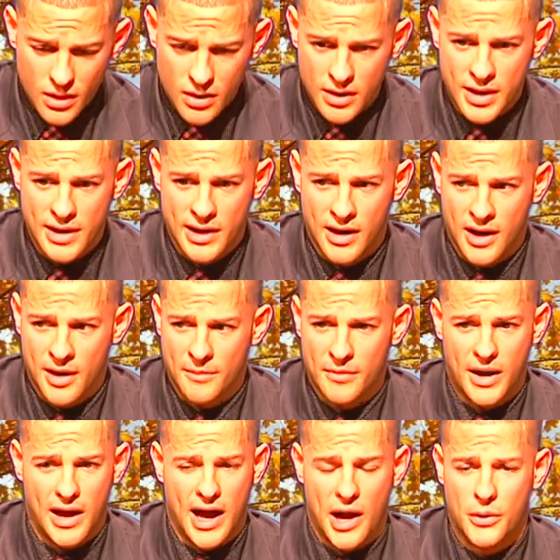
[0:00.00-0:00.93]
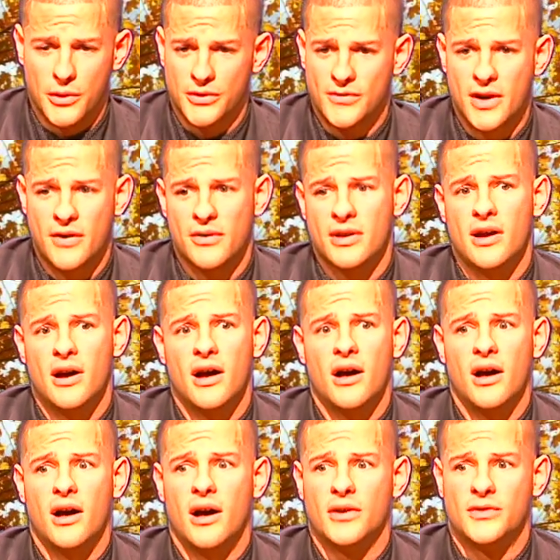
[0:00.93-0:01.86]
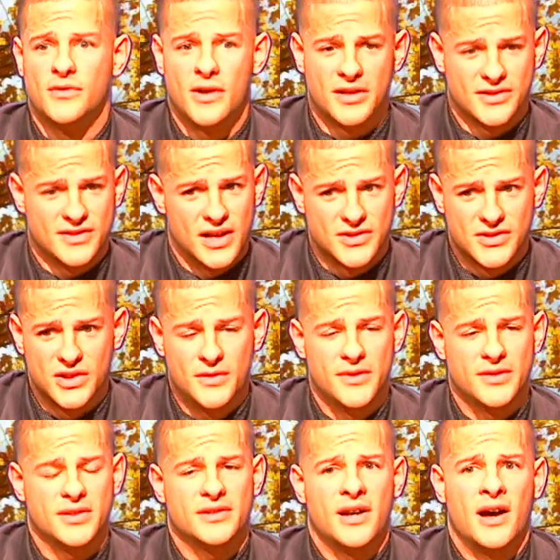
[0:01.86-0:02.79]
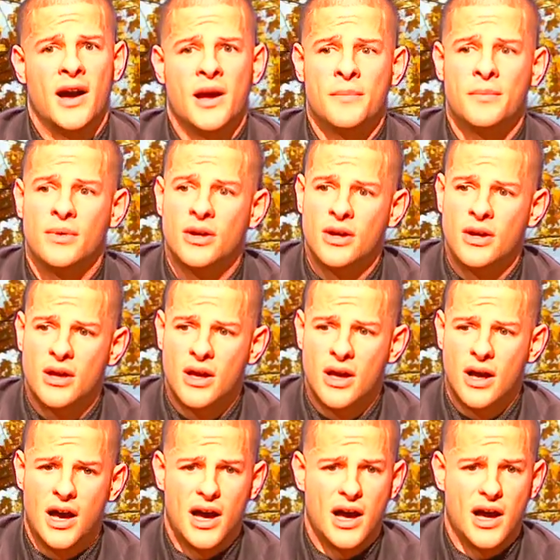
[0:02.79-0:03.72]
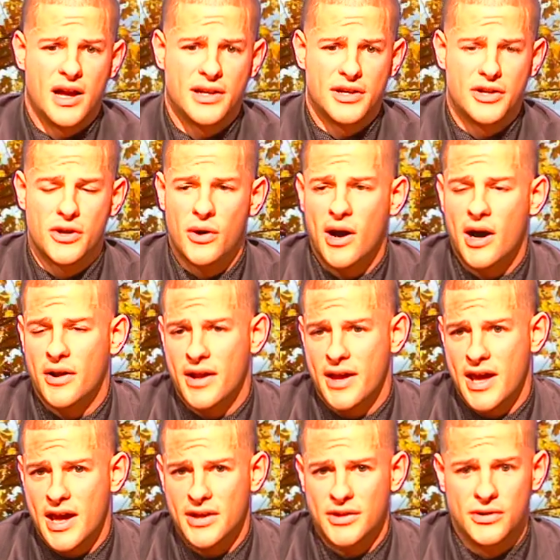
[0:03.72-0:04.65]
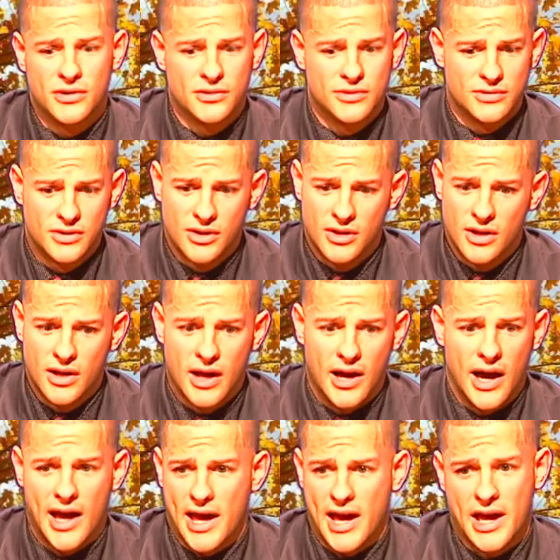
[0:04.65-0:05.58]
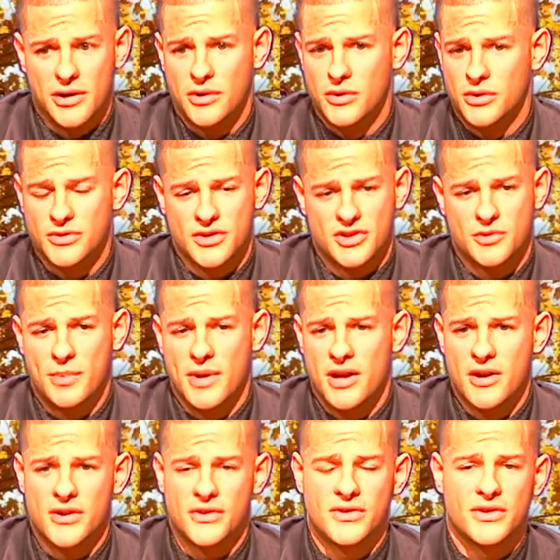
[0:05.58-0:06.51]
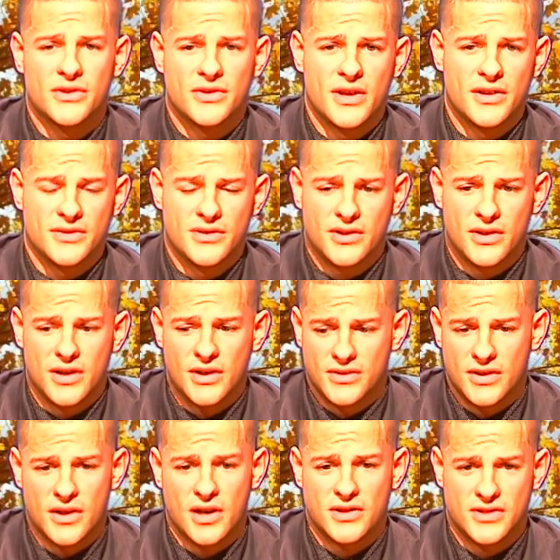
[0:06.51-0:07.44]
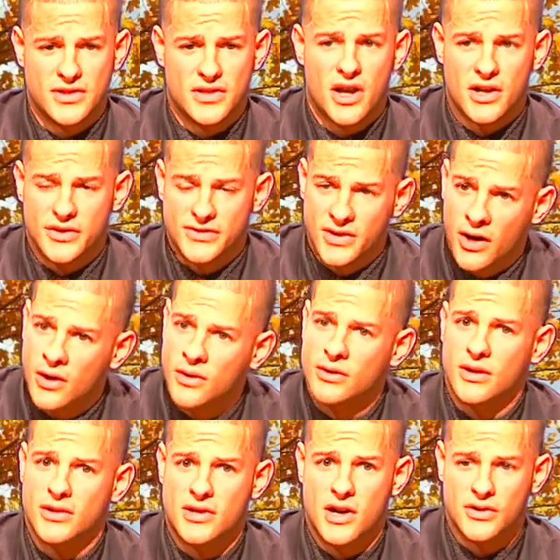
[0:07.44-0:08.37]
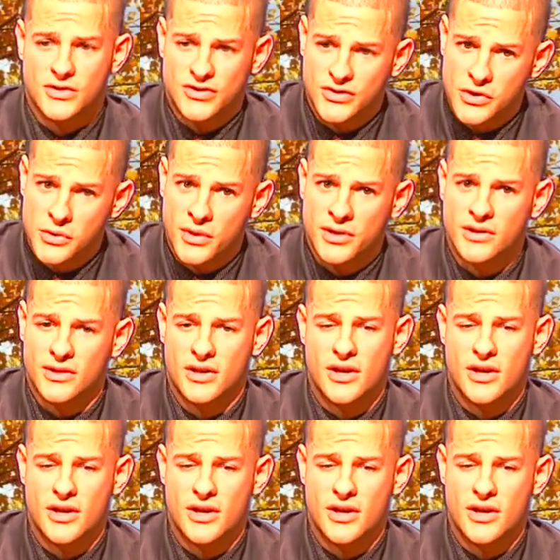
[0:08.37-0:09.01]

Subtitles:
And I was very sensitive at the time. I didn't know how to handle those experiences as a young adult, a young student.